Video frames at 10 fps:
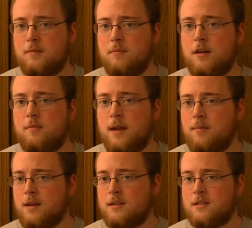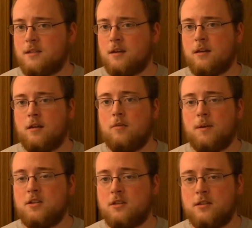You know, maybe it's, you know, a
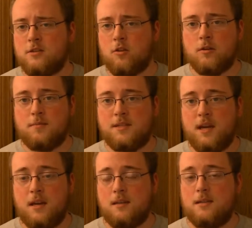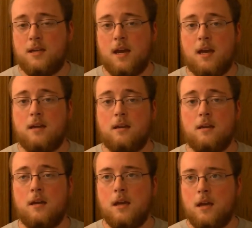bunch of circumstance
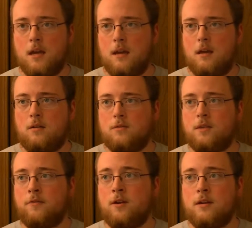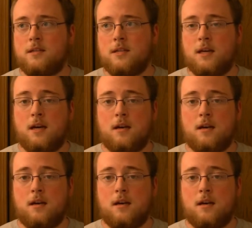and, you know, different